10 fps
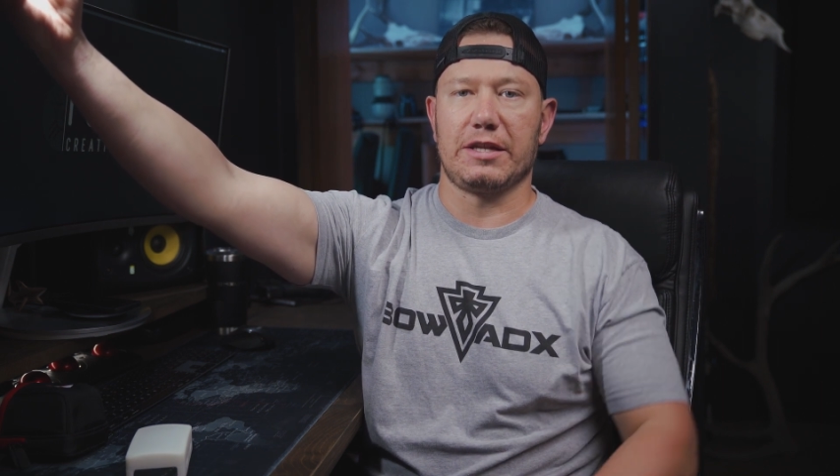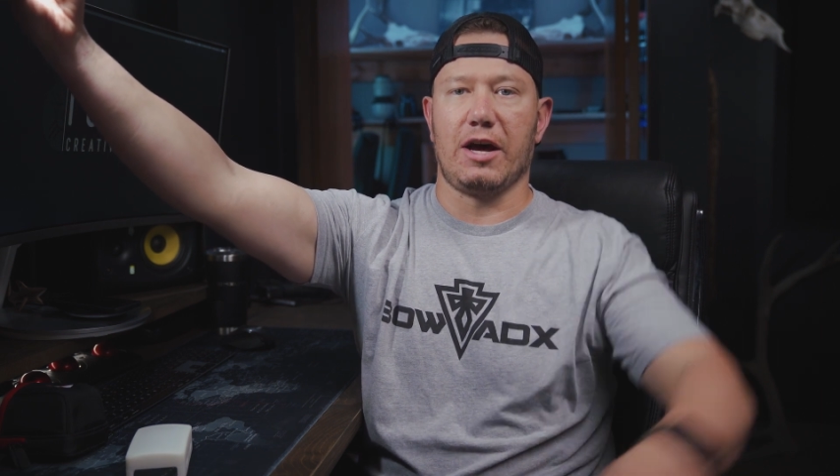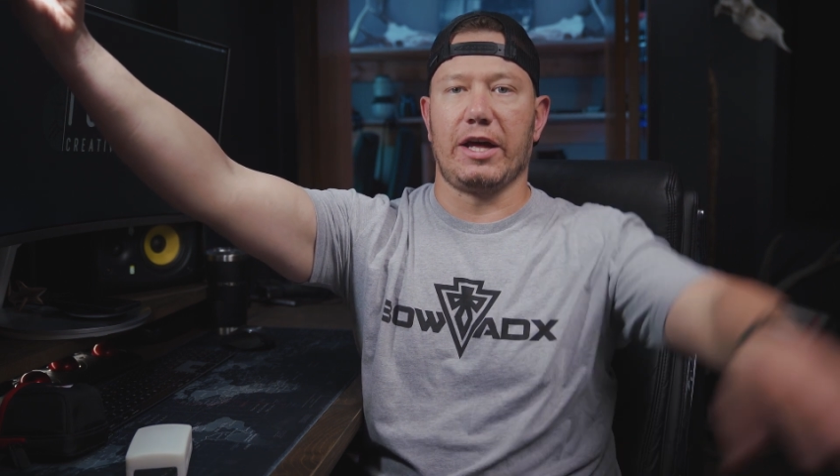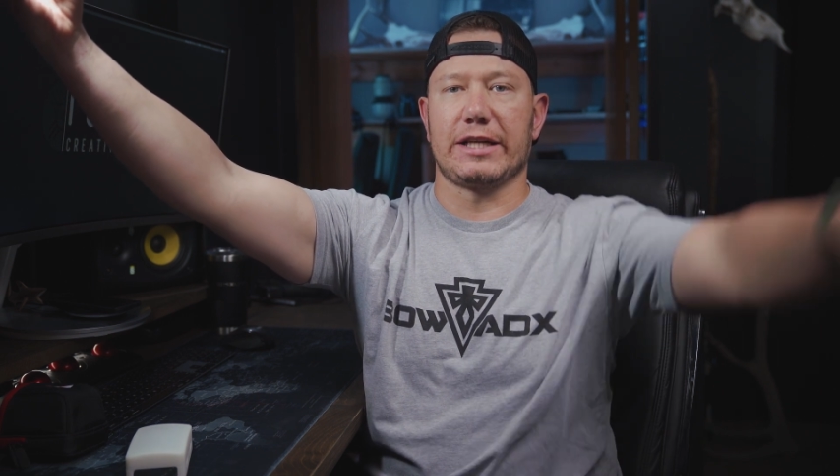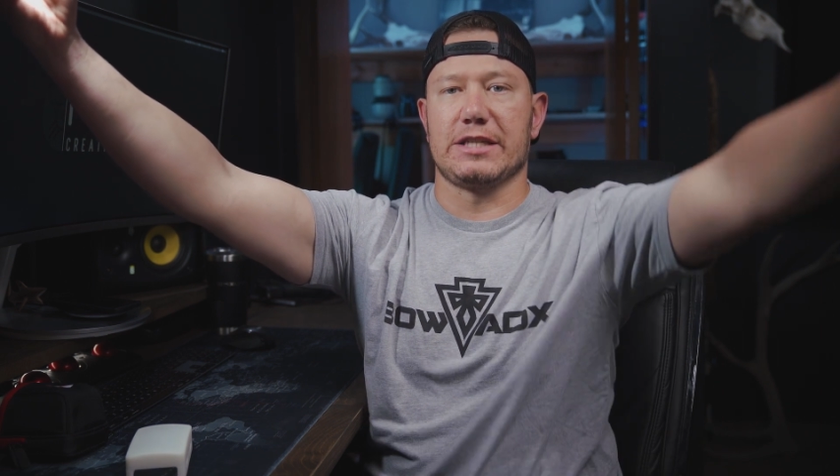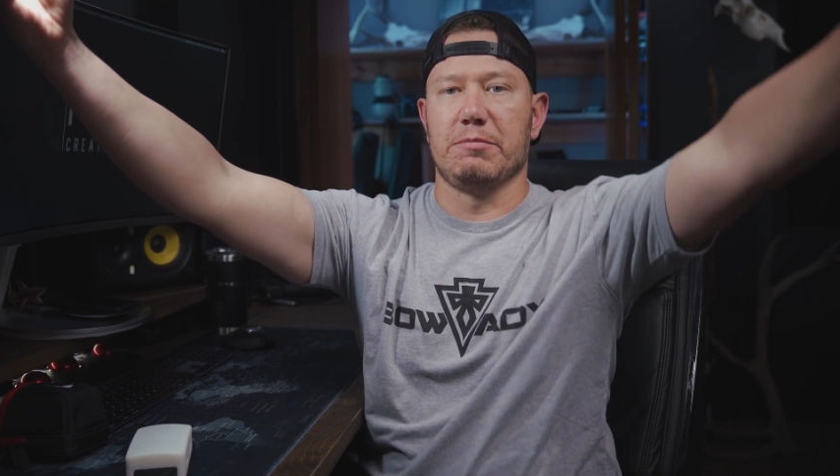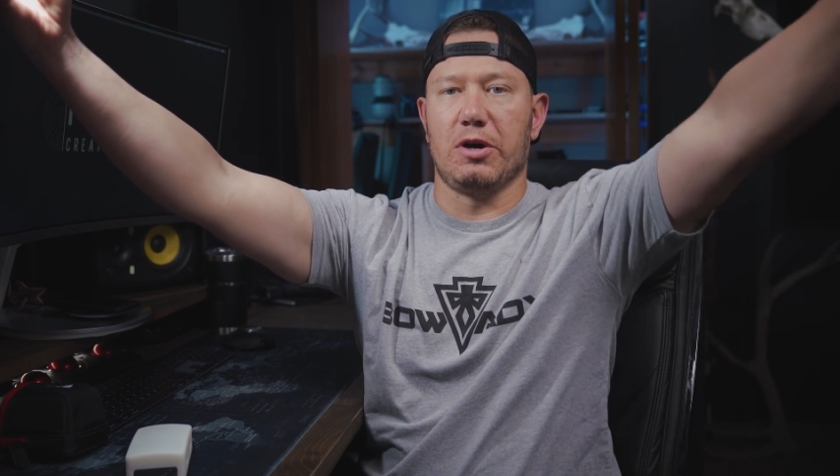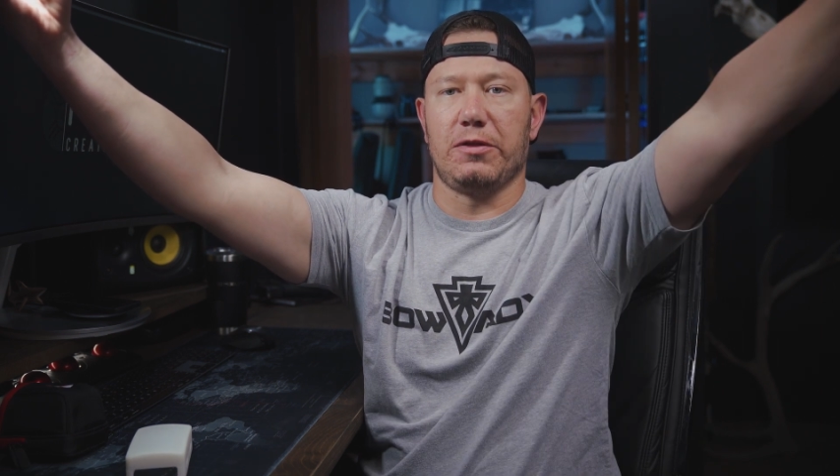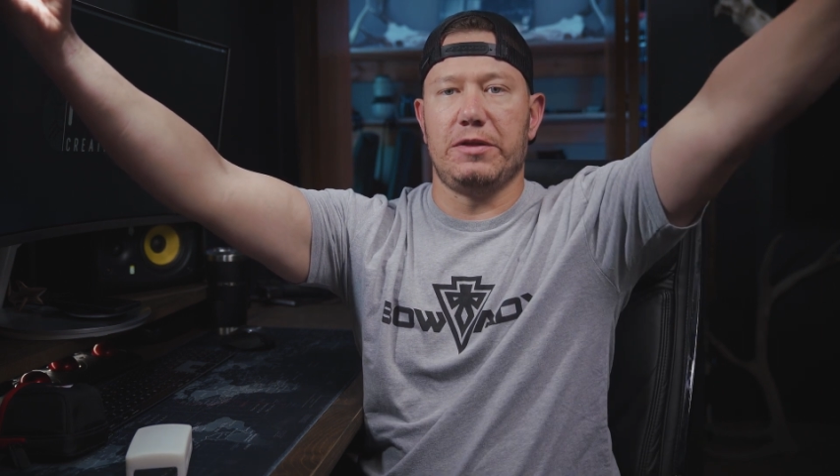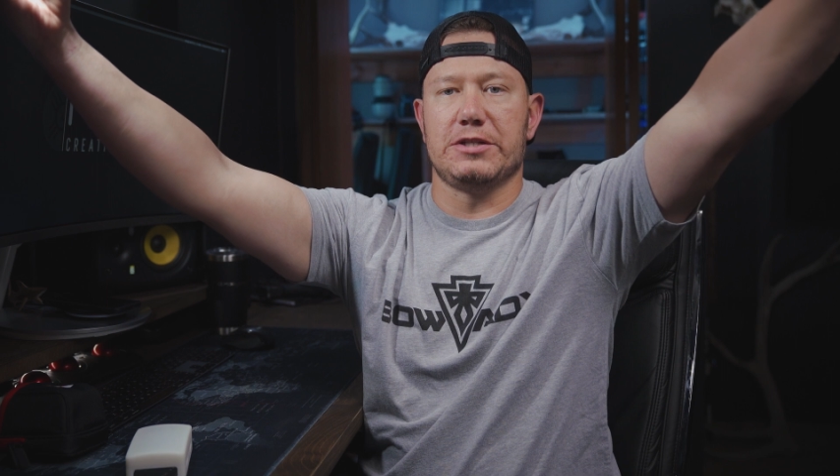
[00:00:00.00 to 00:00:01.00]
Now, like I said,
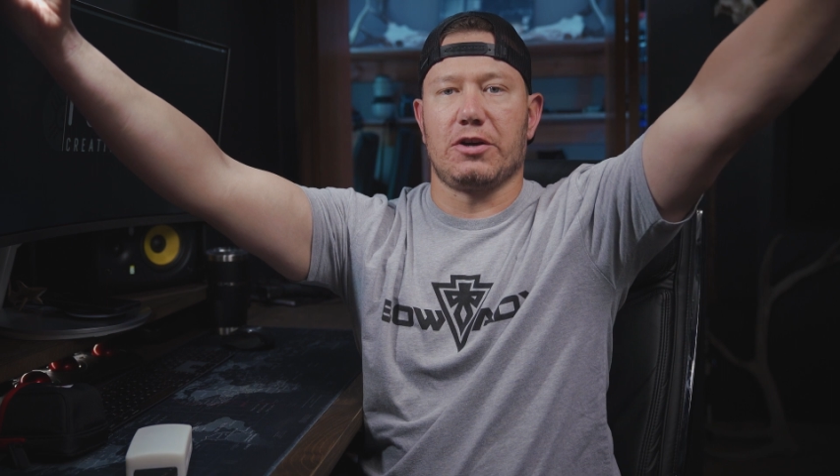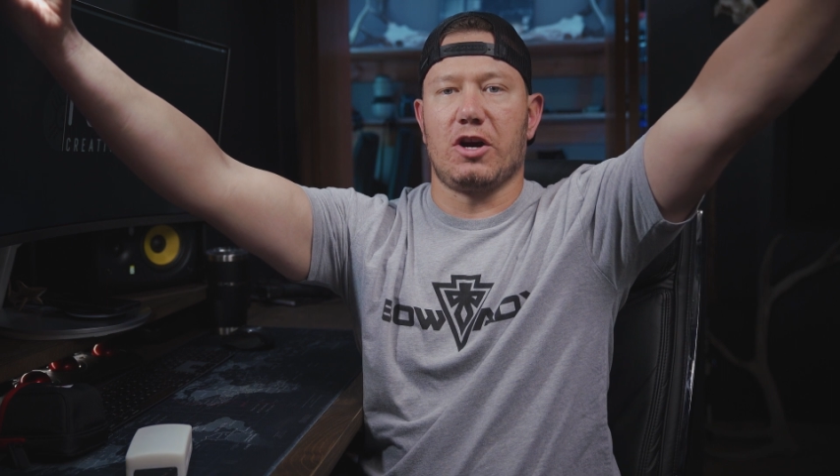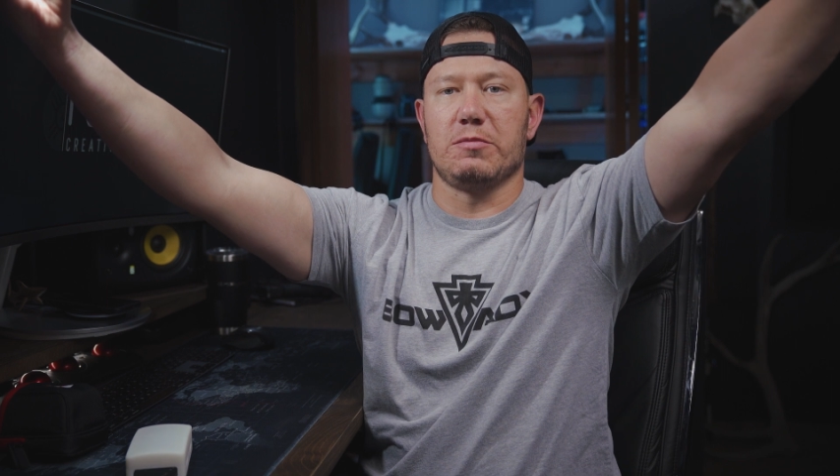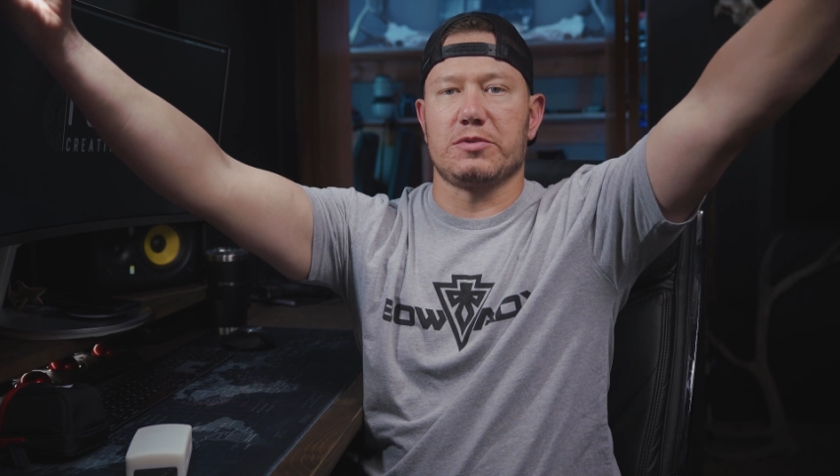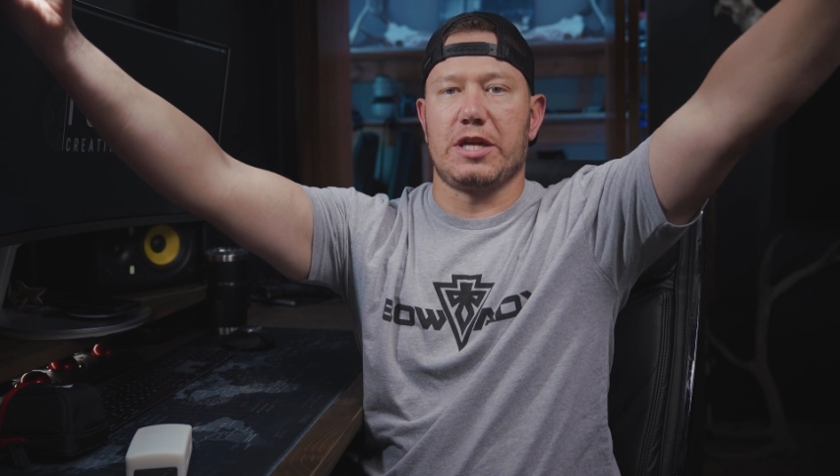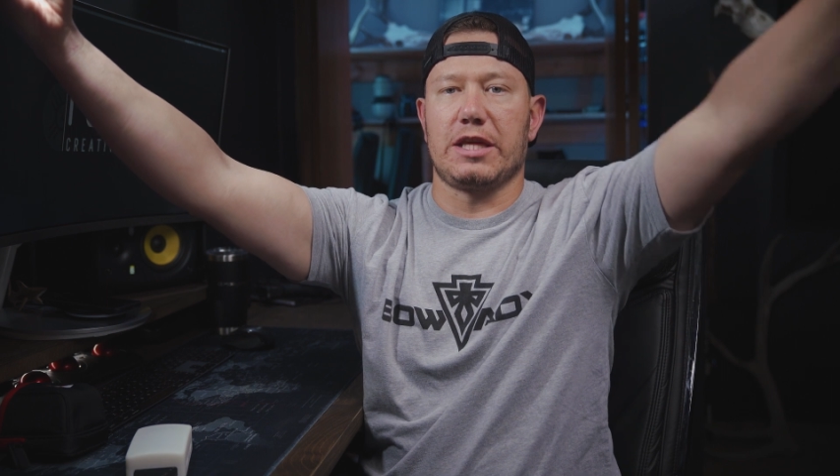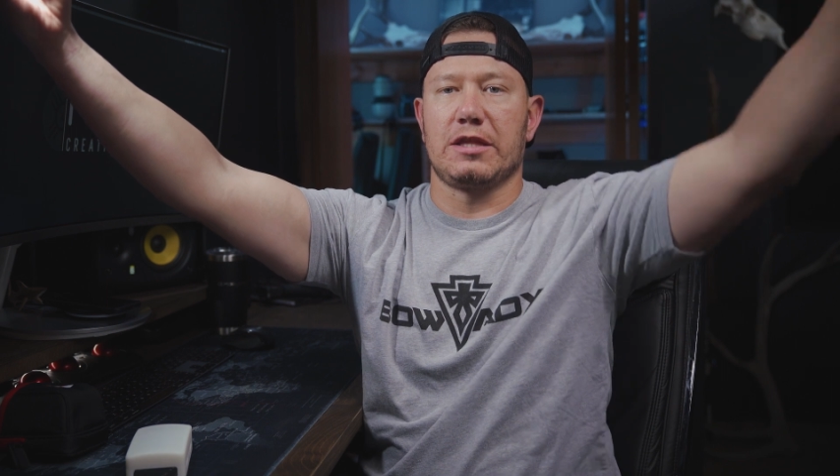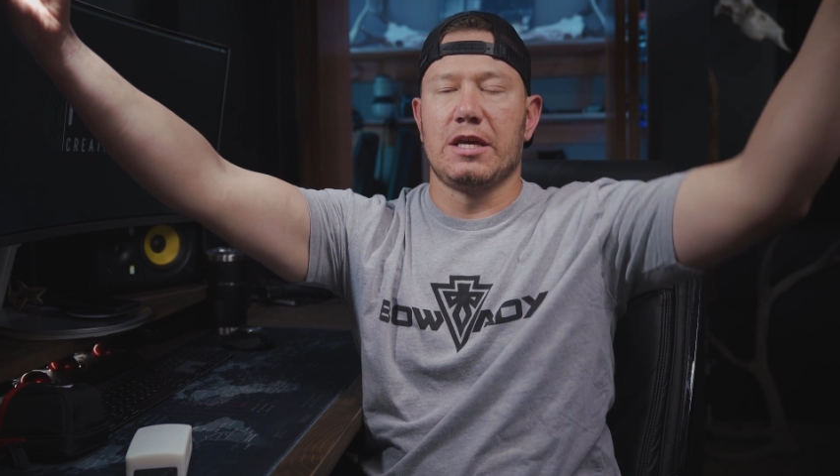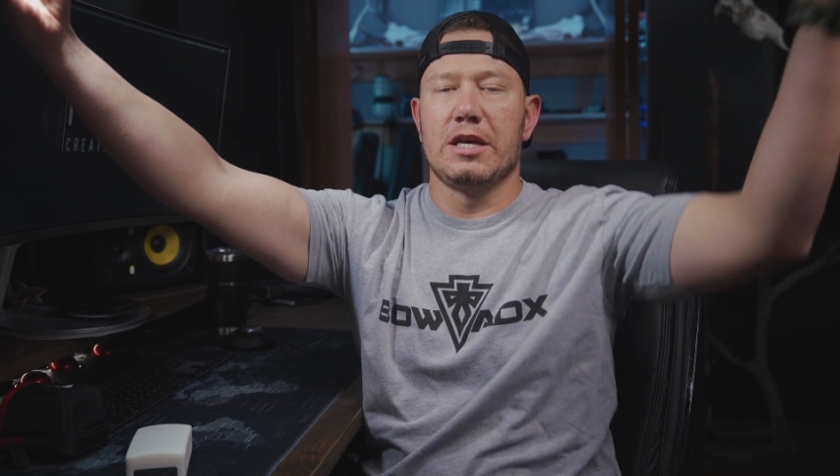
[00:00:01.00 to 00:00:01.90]
both of these are arm's length,